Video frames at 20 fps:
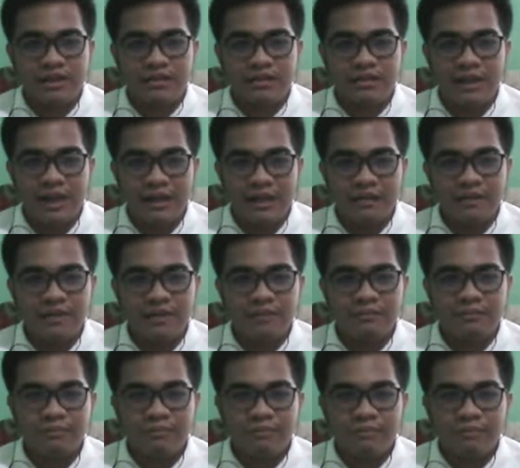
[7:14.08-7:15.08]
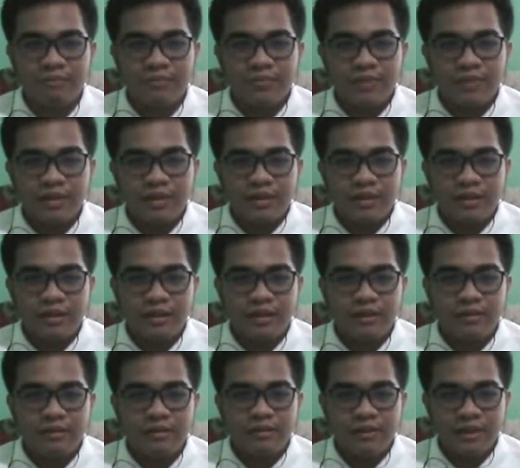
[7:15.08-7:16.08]
land.
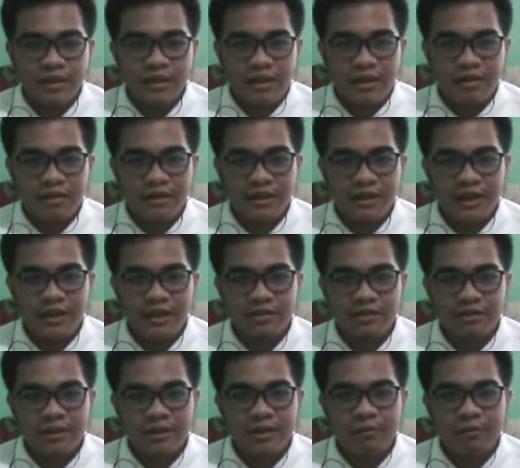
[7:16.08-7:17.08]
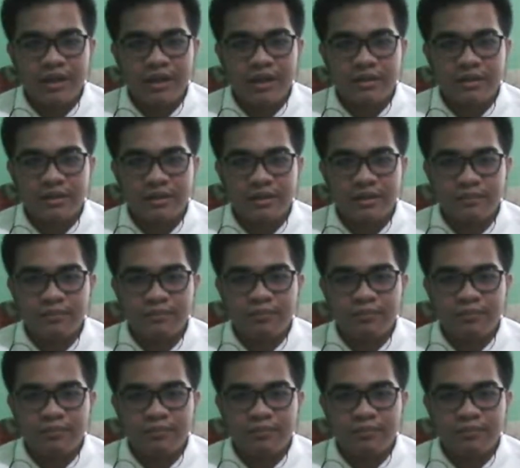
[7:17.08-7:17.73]
There contain 3 wheels,